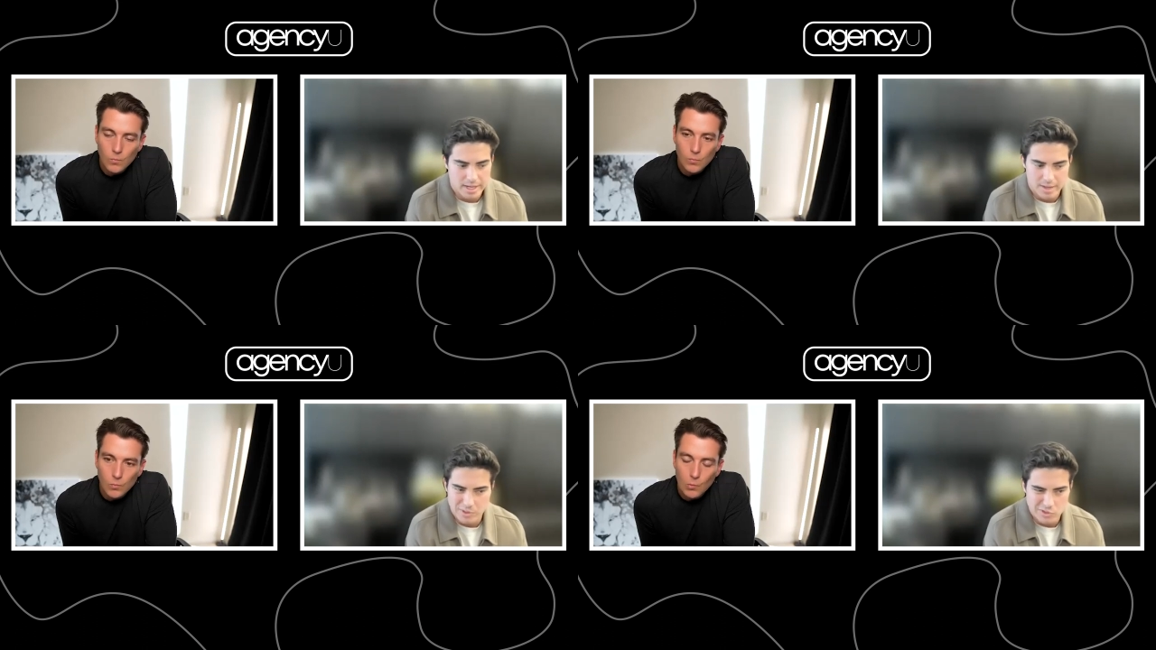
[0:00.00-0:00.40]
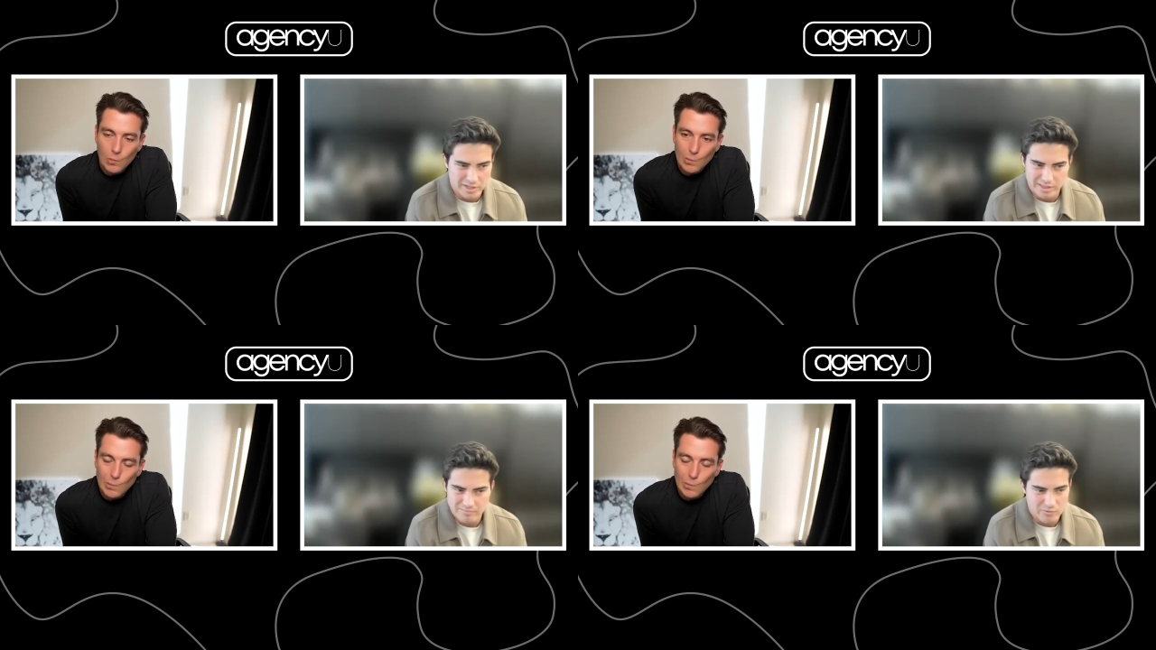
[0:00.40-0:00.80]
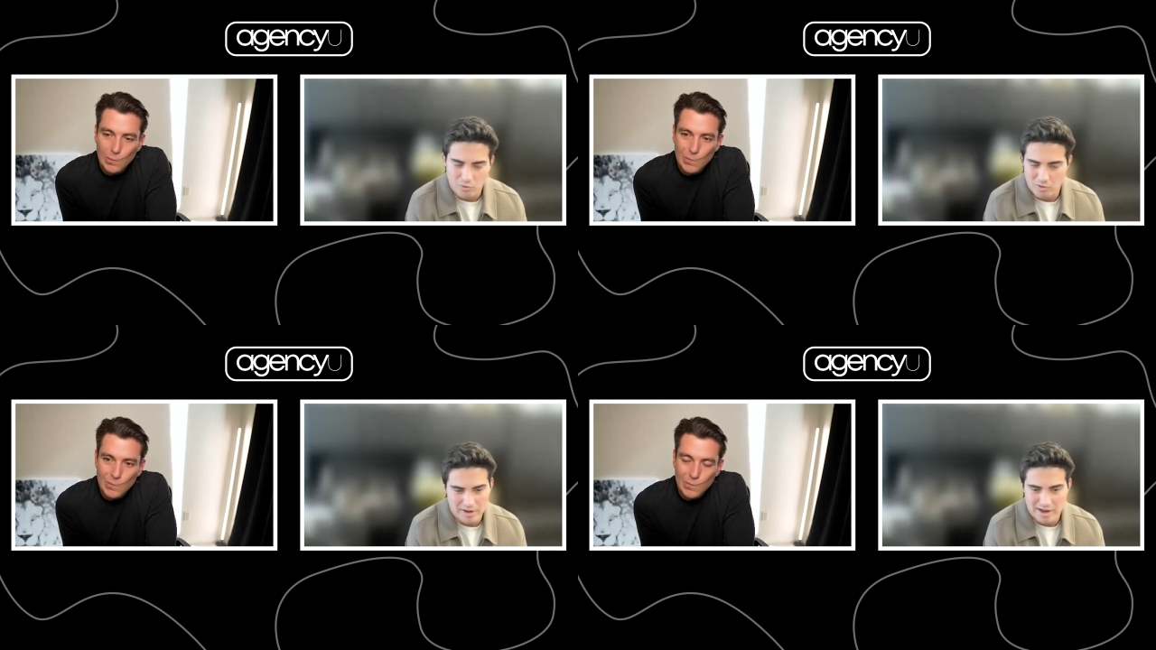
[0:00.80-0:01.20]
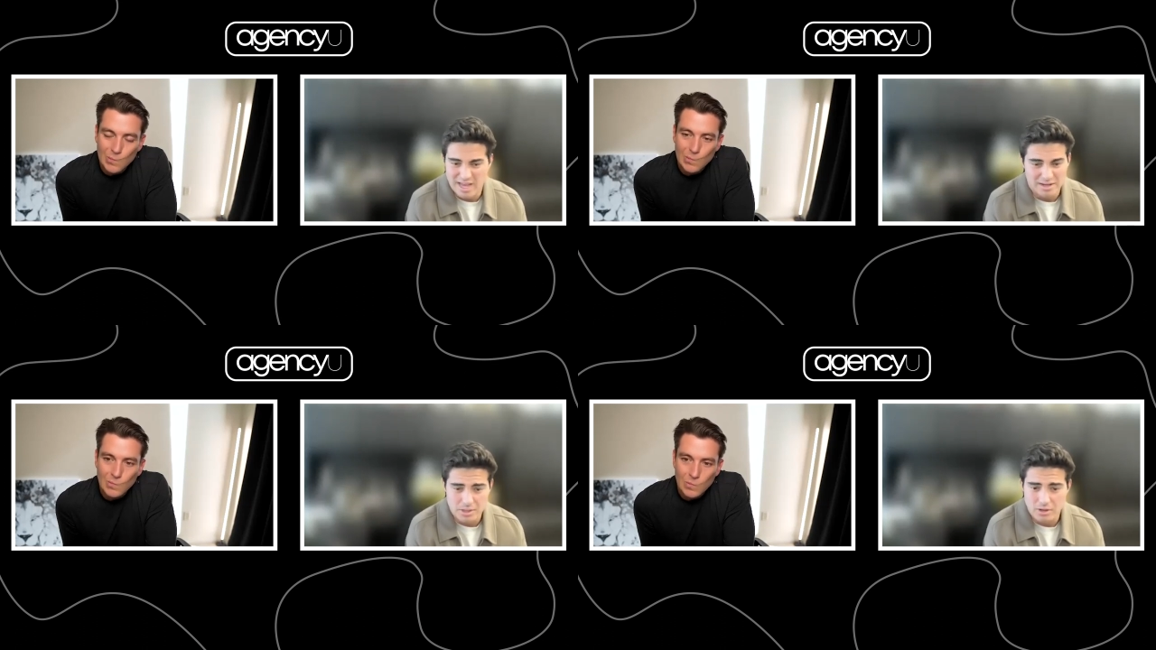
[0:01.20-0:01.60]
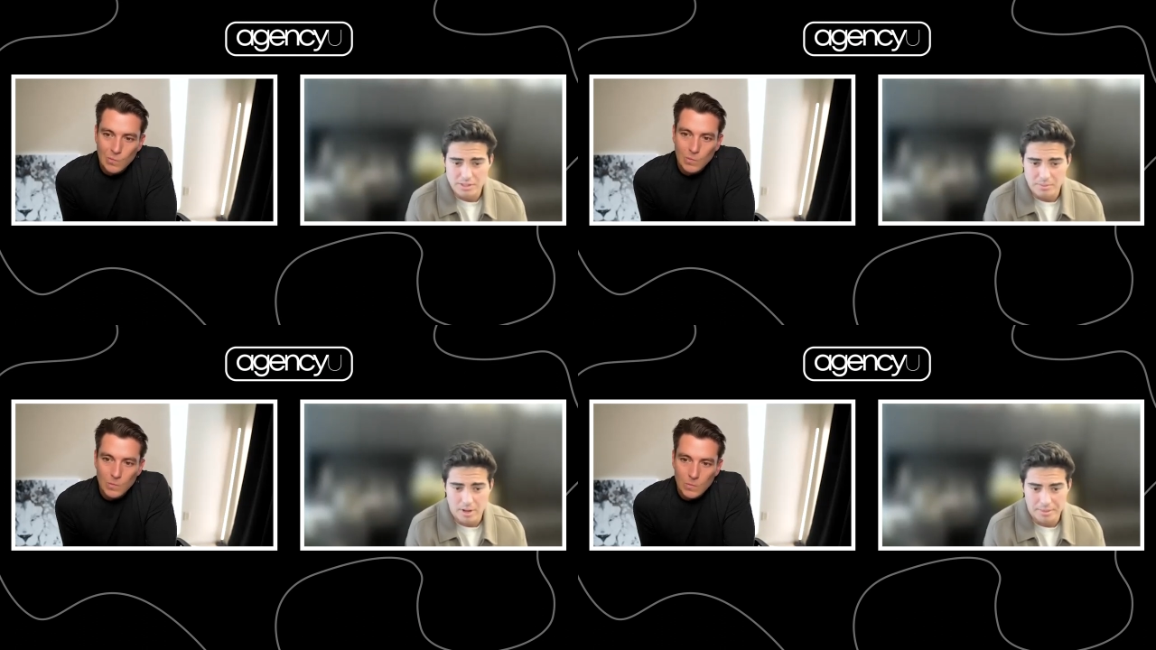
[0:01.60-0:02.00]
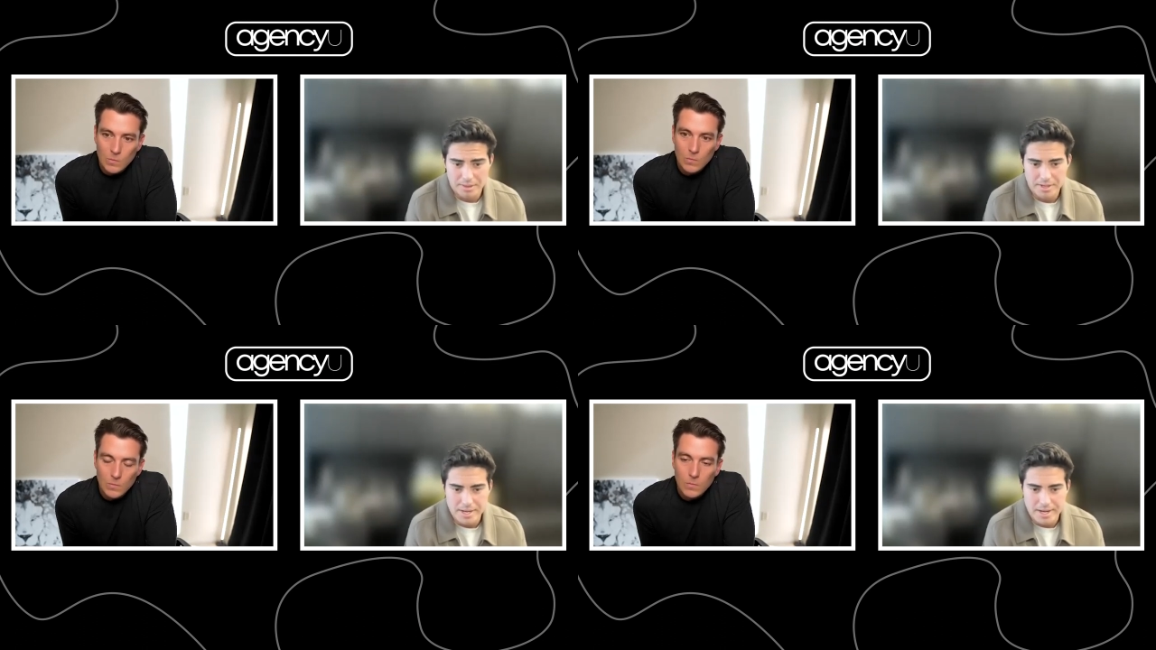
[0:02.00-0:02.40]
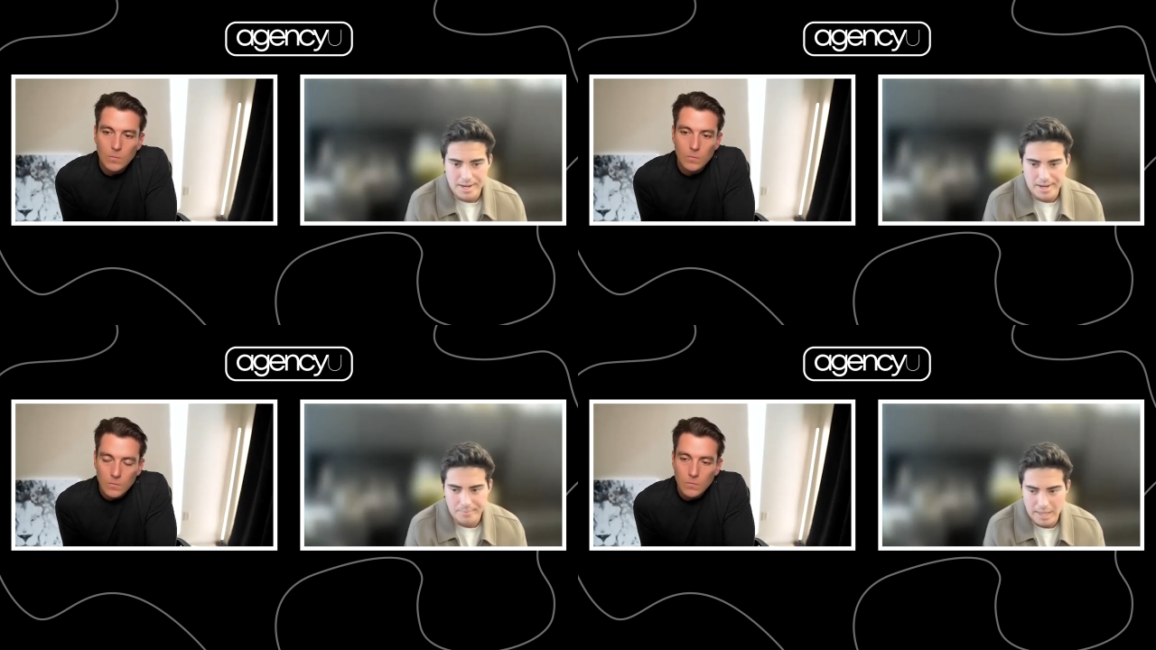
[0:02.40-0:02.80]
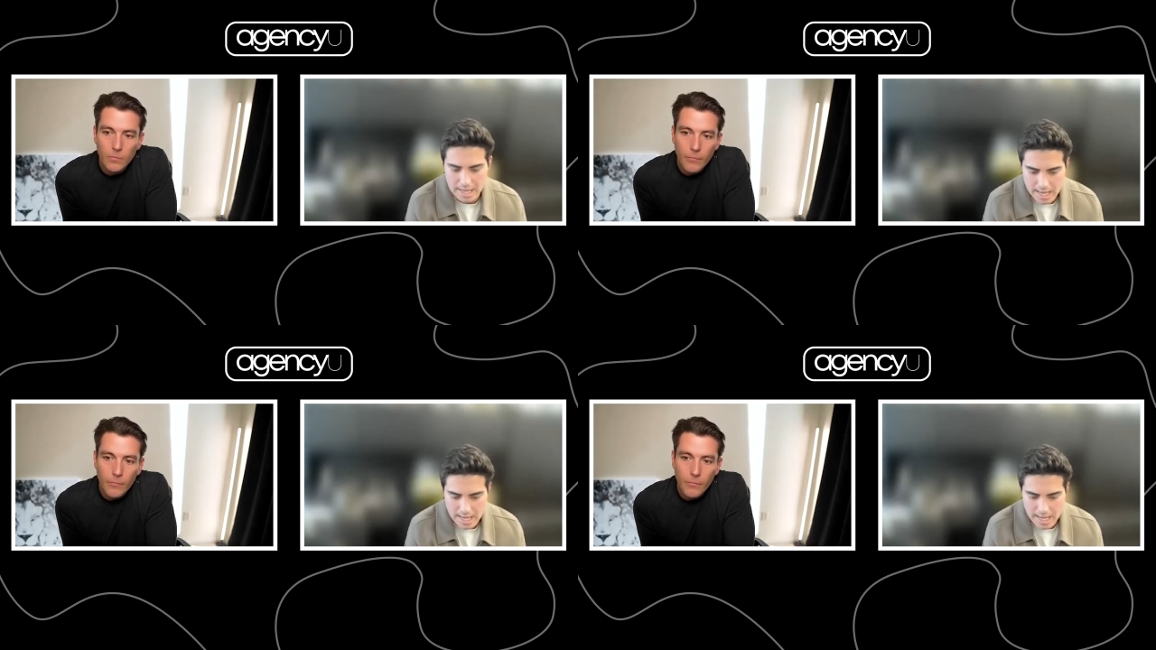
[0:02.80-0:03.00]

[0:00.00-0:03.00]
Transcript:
Speaker 1: in between four or five thousand dollars a month um